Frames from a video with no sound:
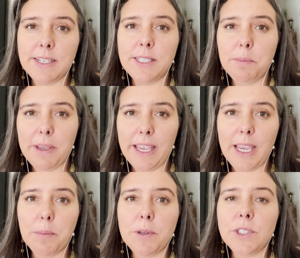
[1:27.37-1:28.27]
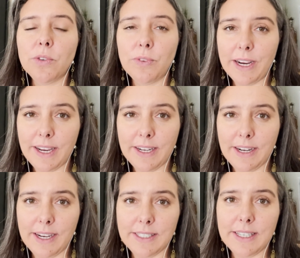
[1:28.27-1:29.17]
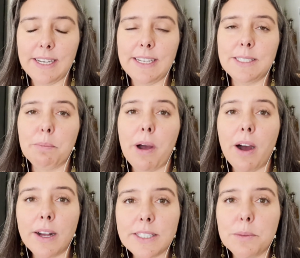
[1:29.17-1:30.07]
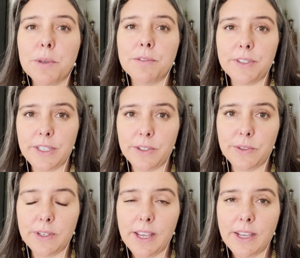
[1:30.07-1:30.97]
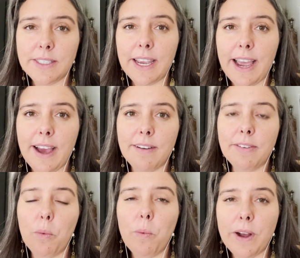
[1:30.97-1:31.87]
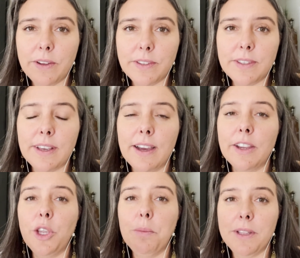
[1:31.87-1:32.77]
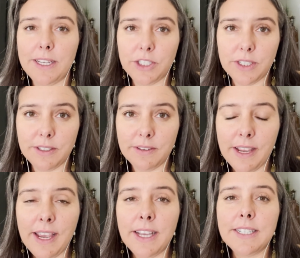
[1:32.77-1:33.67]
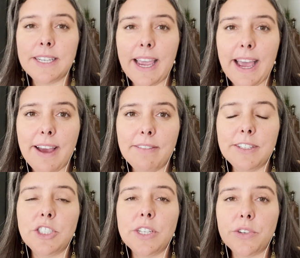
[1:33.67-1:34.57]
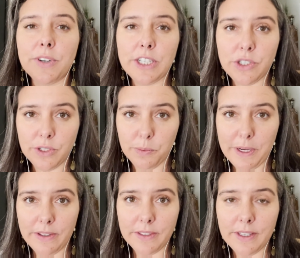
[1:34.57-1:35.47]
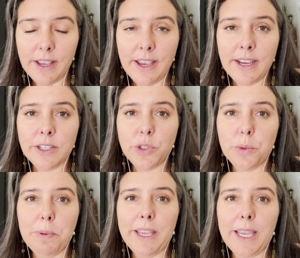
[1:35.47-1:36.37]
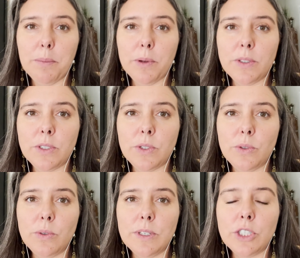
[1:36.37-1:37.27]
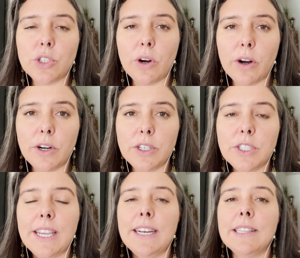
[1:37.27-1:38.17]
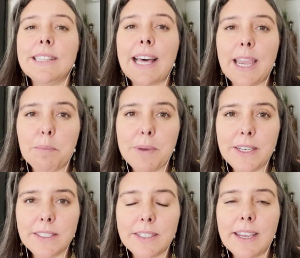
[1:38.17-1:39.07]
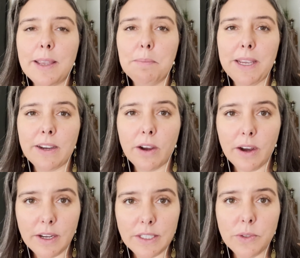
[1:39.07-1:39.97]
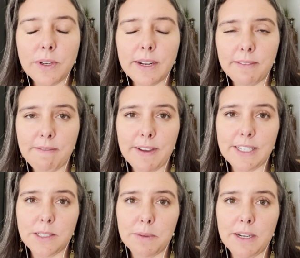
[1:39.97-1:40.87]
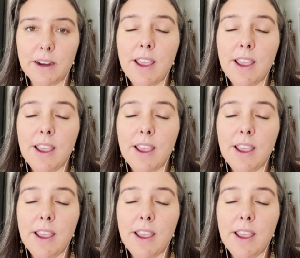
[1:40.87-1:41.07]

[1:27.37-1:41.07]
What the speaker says: to be able to recognize that it is possible for you to have wealth accumulation, to have generational wealth, to be able to charge in alignment and be a conduit of investment